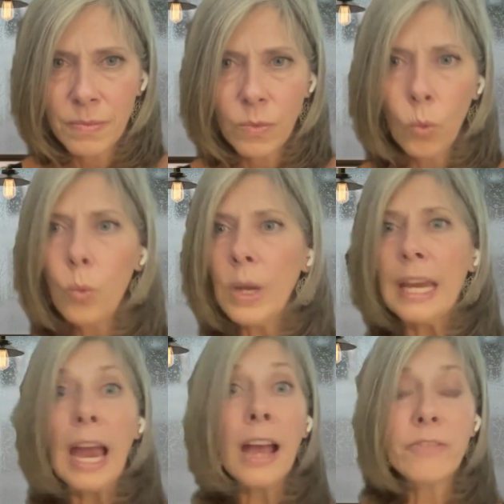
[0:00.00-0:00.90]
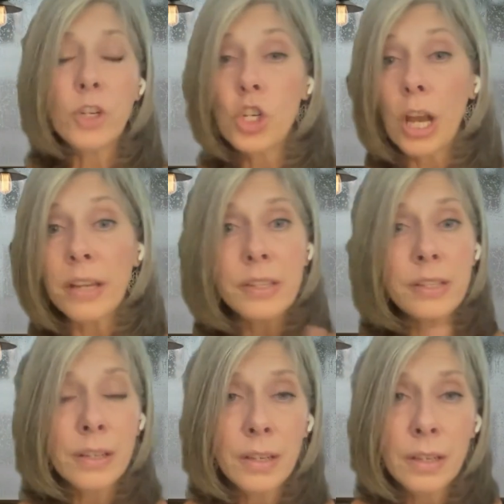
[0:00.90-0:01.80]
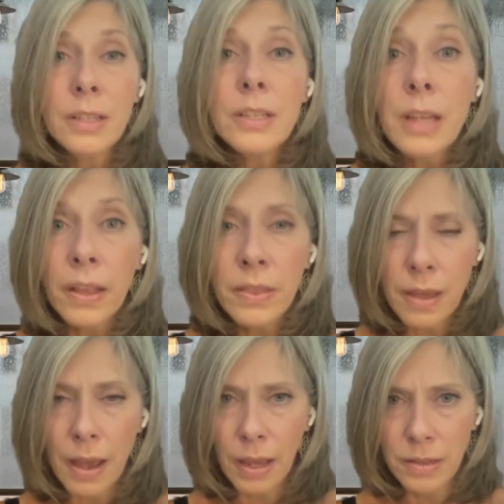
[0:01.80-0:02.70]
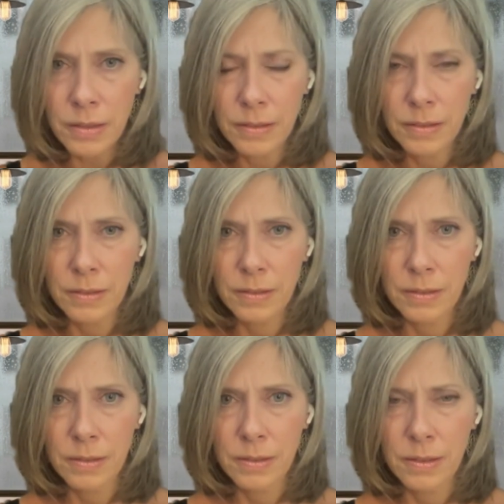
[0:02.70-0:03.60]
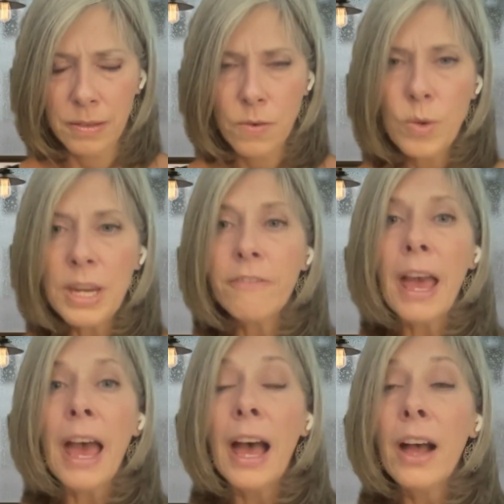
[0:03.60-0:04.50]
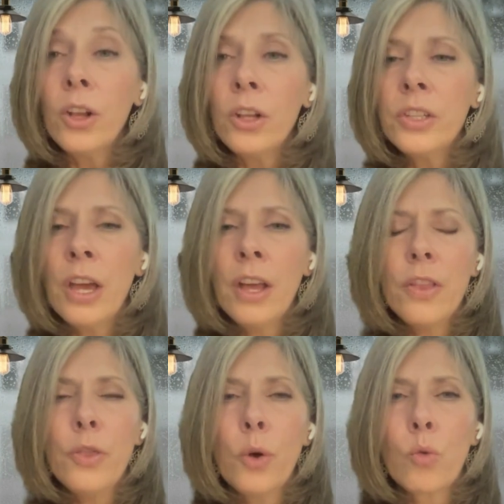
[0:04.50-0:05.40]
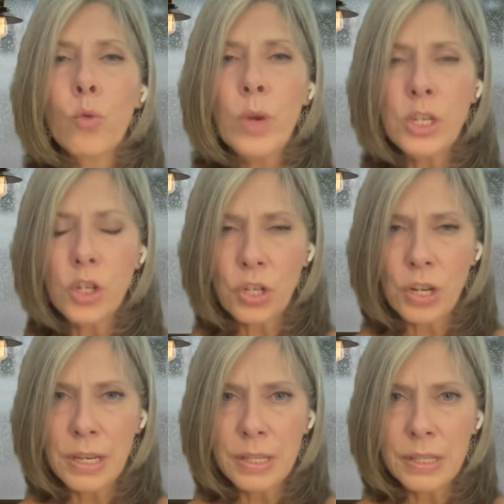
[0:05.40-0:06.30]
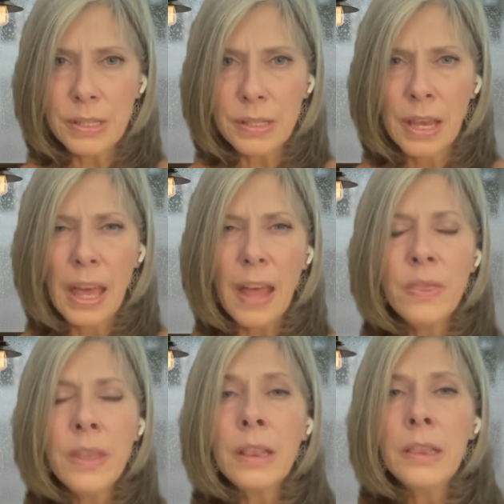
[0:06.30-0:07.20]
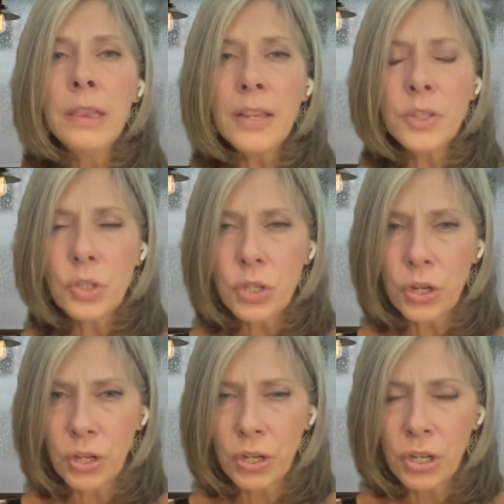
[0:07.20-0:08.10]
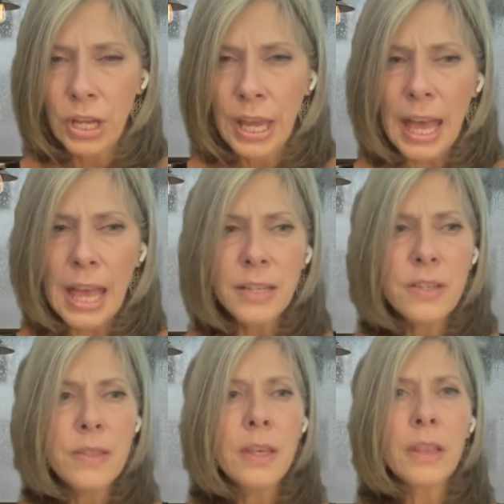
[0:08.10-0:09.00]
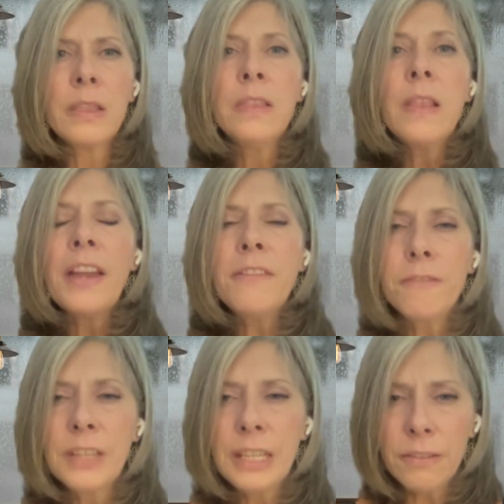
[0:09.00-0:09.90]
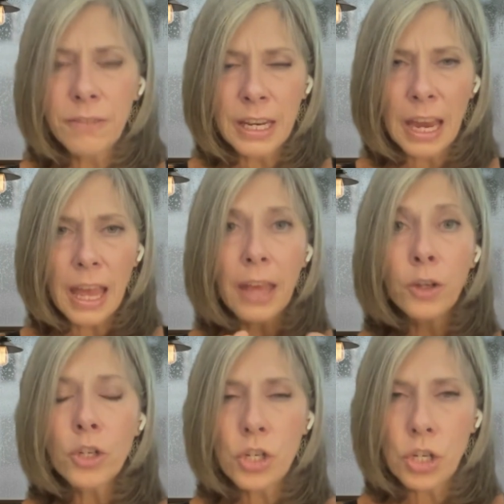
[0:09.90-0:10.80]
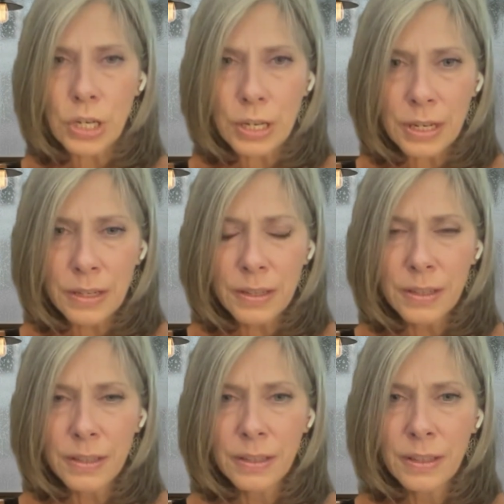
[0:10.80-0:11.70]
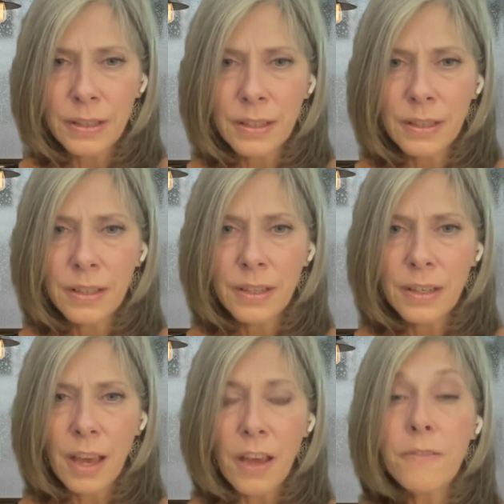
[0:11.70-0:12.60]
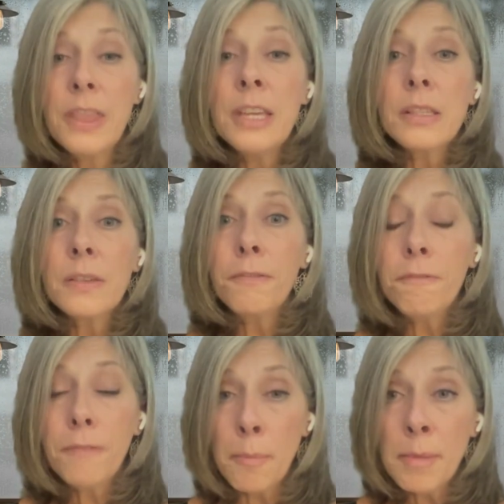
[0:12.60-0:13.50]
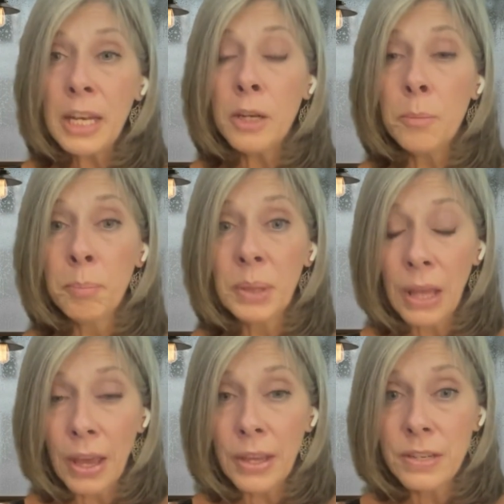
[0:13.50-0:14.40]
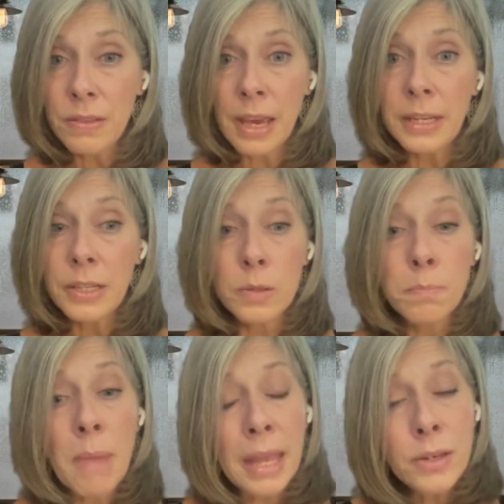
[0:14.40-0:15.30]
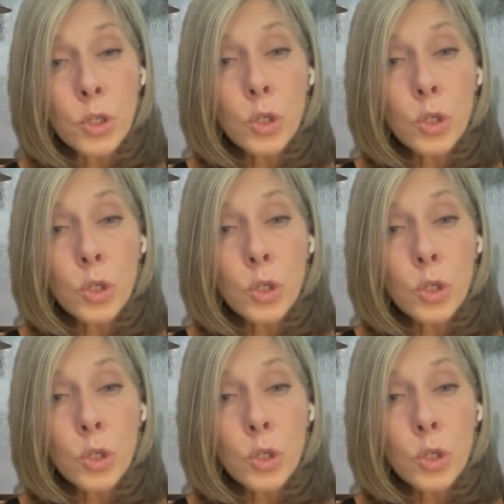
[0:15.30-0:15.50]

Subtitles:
We have just done that. We have held the richness and the luster and the life-giving energy of this feminine blood that is meant